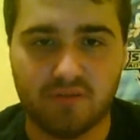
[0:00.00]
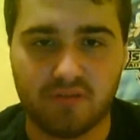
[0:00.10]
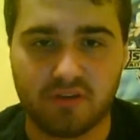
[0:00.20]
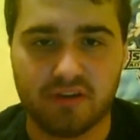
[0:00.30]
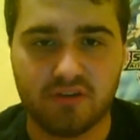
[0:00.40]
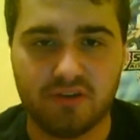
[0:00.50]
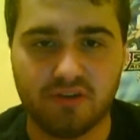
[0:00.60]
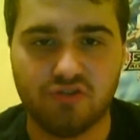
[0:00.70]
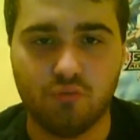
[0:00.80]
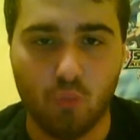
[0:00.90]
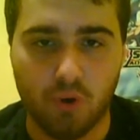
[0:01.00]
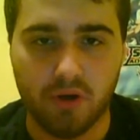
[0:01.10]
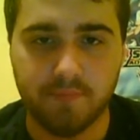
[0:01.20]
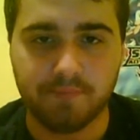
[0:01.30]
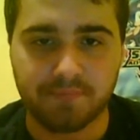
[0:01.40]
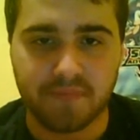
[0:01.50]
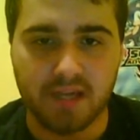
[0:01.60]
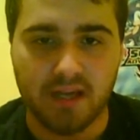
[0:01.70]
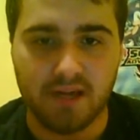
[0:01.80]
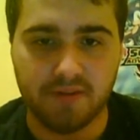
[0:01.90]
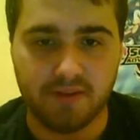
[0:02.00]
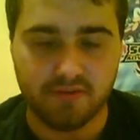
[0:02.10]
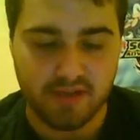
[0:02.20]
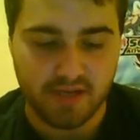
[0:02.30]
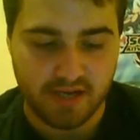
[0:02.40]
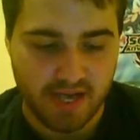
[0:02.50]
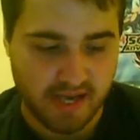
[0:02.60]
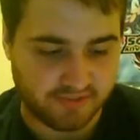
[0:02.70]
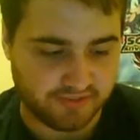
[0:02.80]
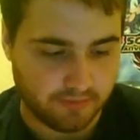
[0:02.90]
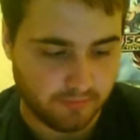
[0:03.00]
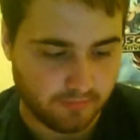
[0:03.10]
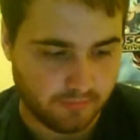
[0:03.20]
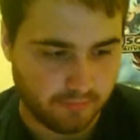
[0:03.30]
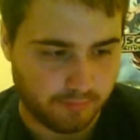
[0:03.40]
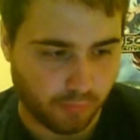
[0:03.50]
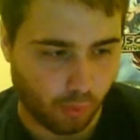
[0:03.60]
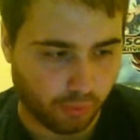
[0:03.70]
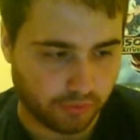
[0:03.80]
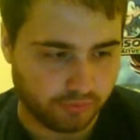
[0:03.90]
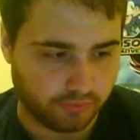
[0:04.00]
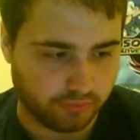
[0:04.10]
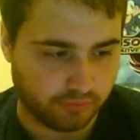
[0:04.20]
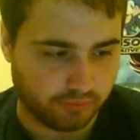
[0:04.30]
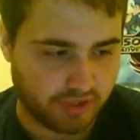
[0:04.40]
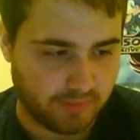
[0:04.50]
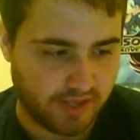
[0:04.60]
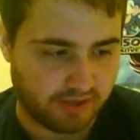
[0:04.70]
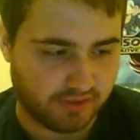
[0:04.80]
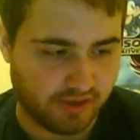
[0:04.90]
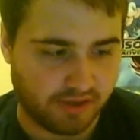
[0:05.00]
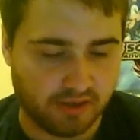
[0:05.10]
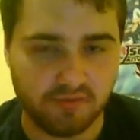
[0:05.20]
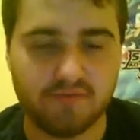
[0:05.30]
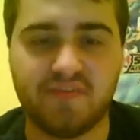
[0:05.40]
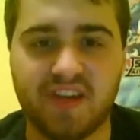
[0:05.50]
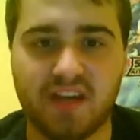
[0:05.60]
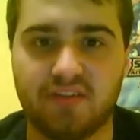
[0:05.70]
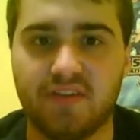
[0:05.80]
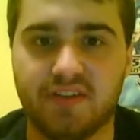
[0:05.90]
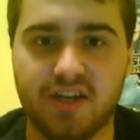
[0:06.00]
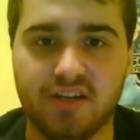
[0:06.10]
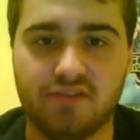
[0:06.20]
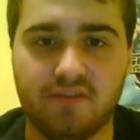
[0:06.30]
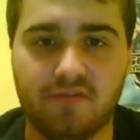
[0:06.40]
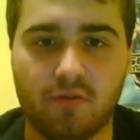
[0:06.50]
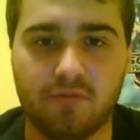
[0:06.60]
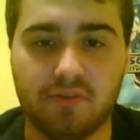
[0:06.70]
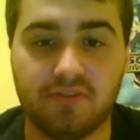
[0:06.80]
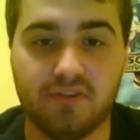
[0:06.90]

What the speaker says: or I'm just gonna call it Narikiri Dungeon Cross, because that's the one I'm playing. Because if you know about this game, there are actually 2 games in this.